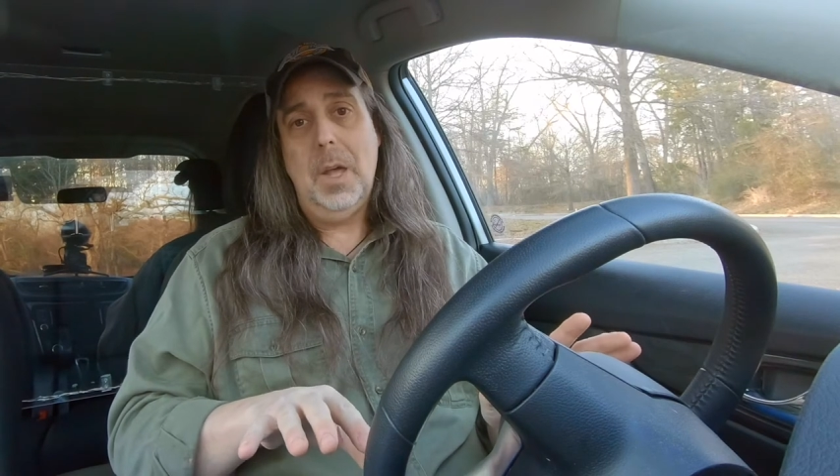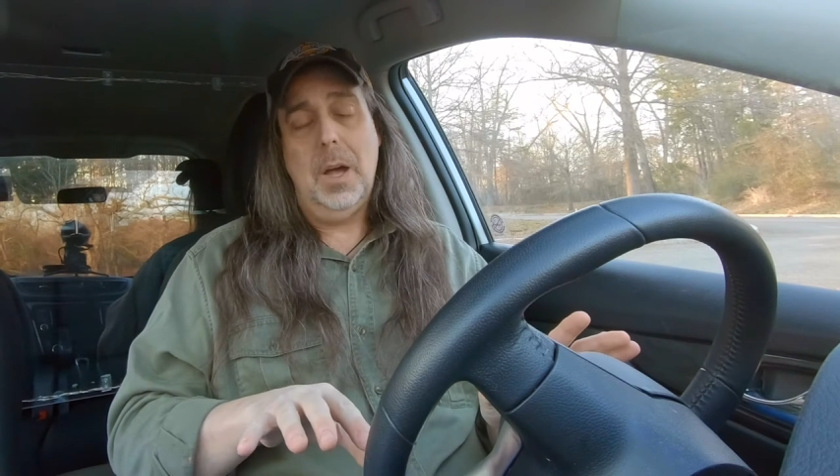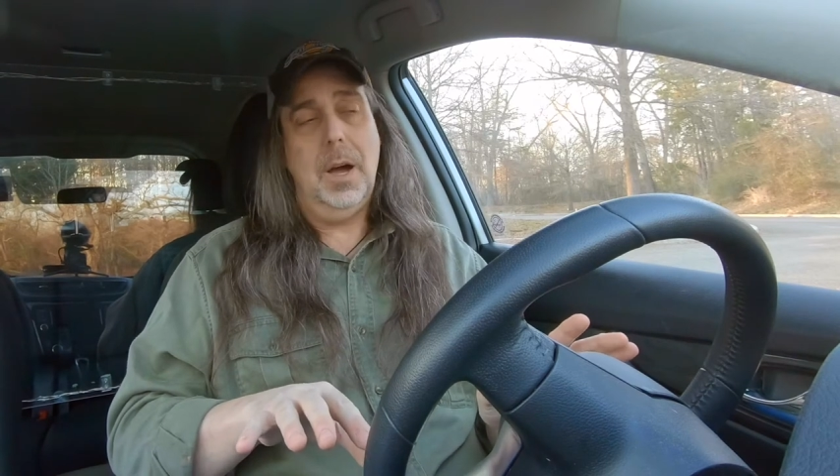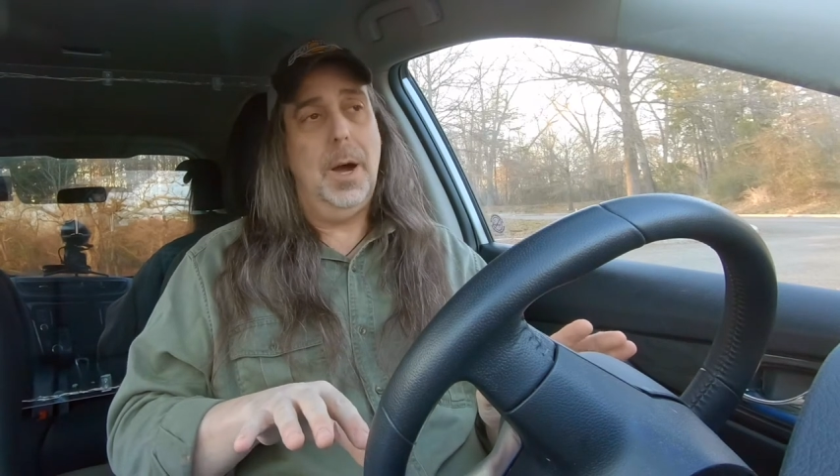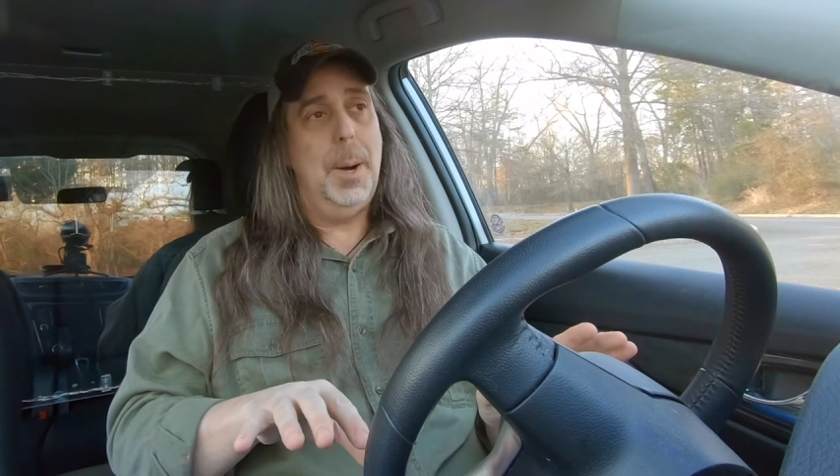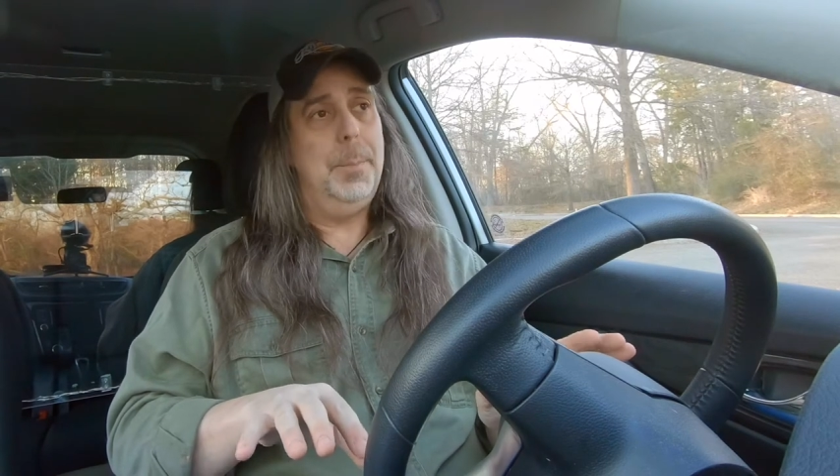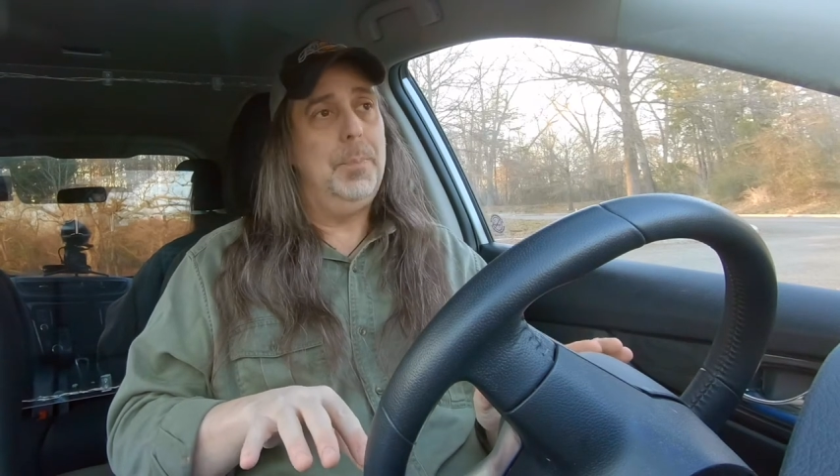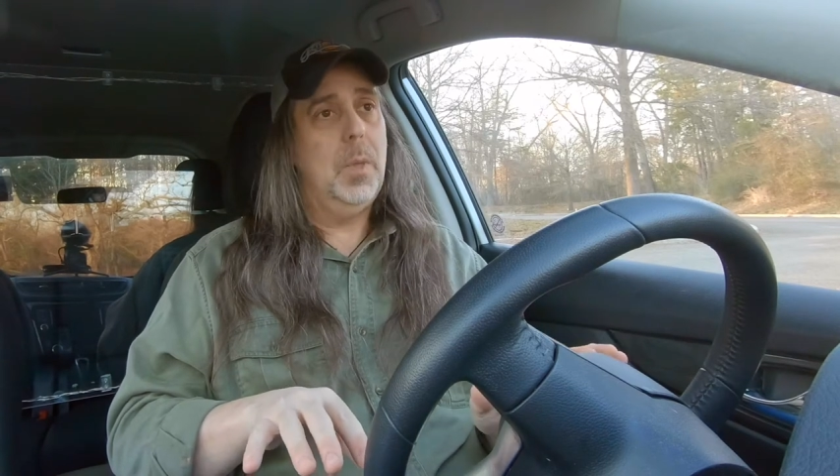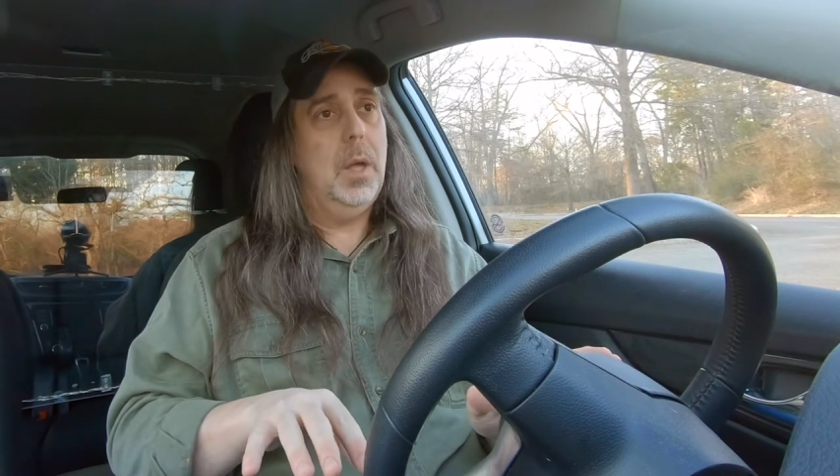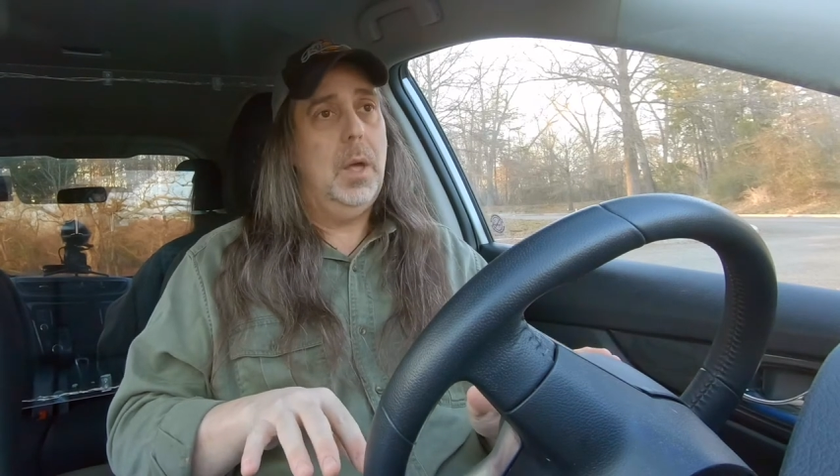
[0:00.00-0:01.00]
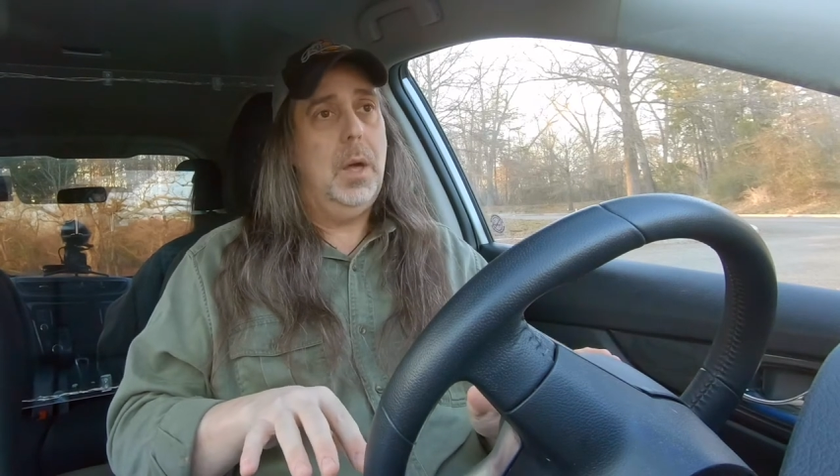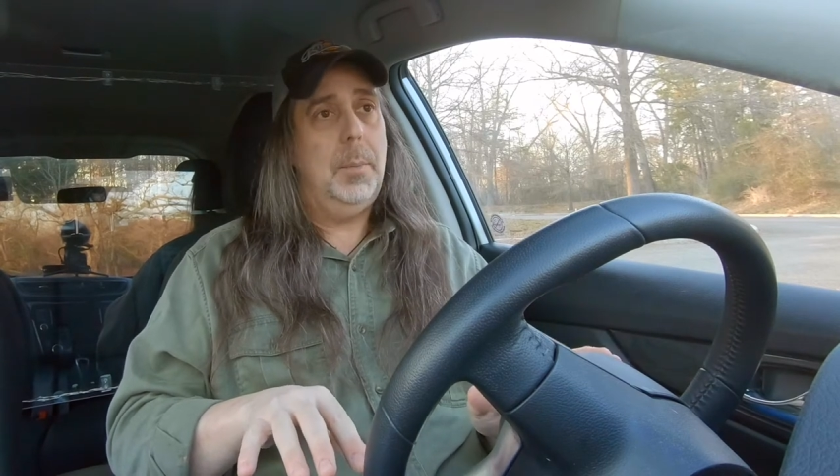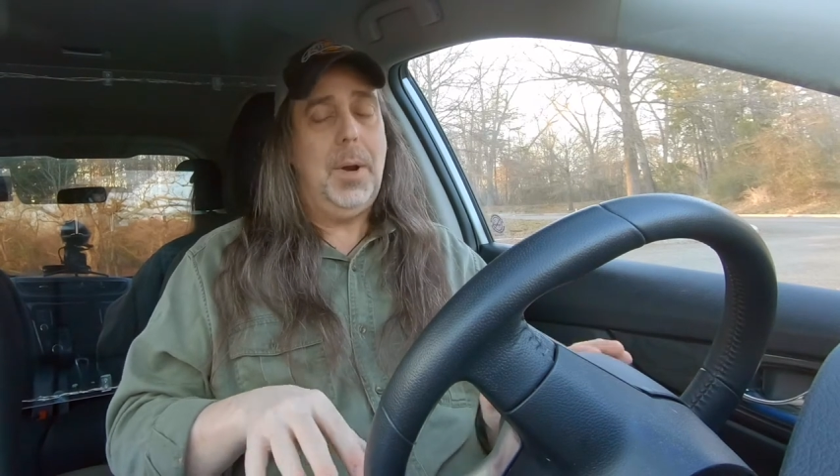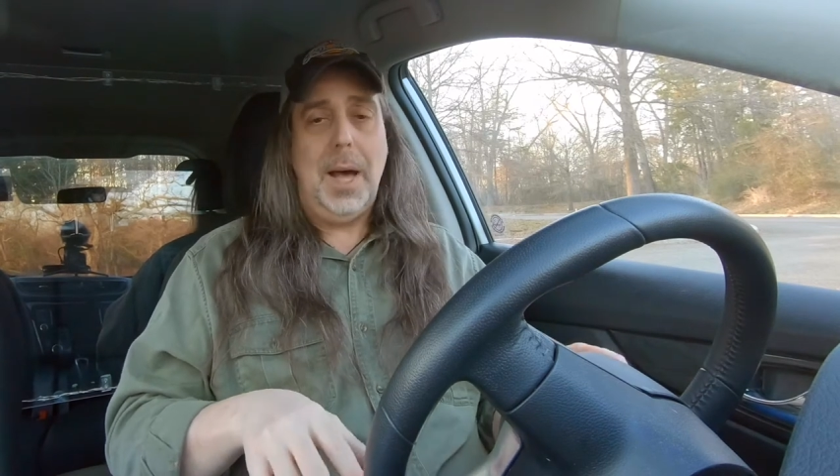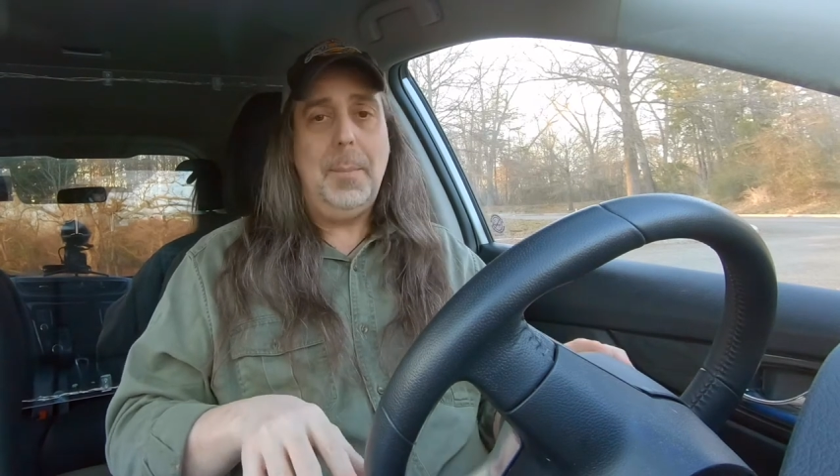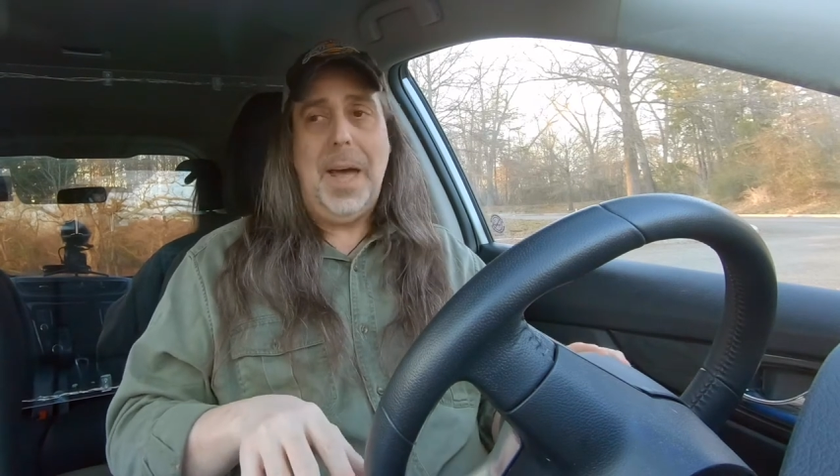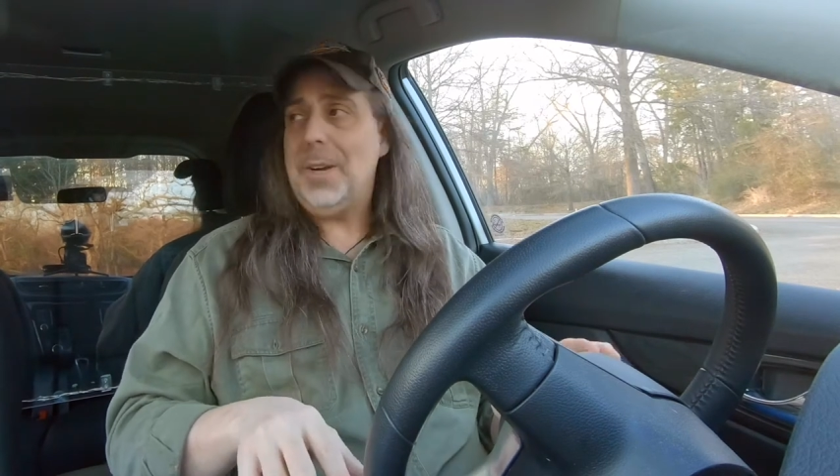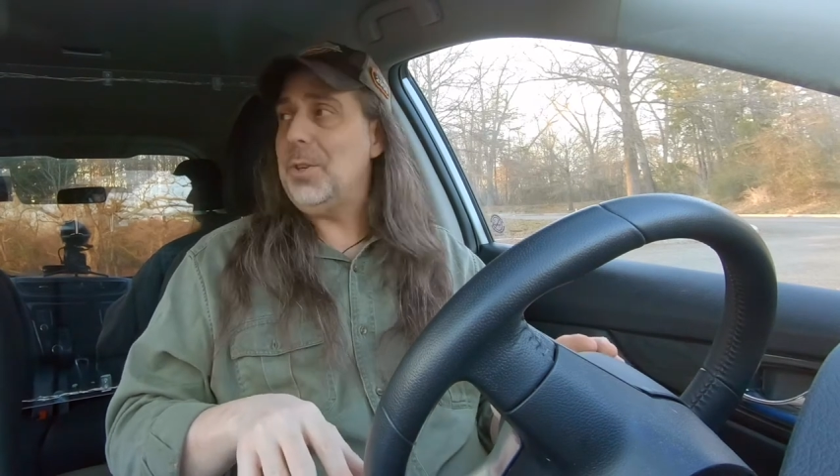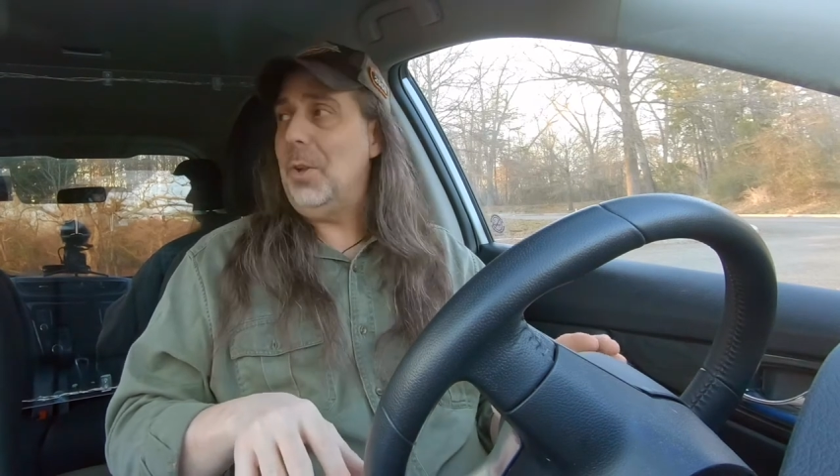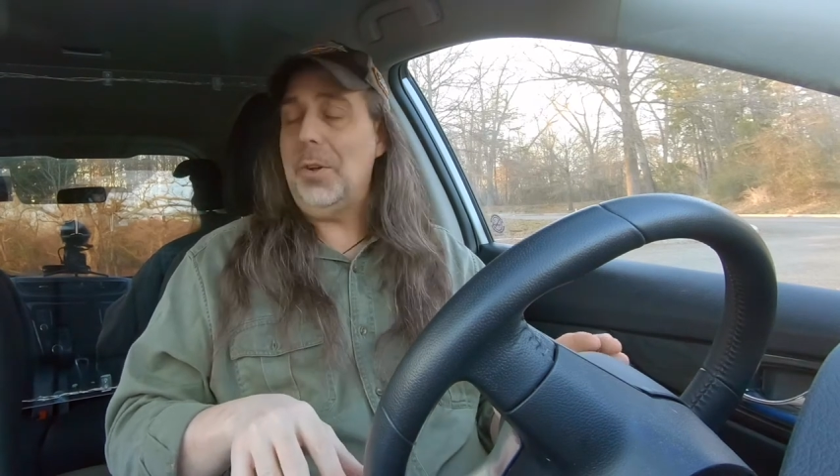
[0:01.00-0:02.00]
But I'm actually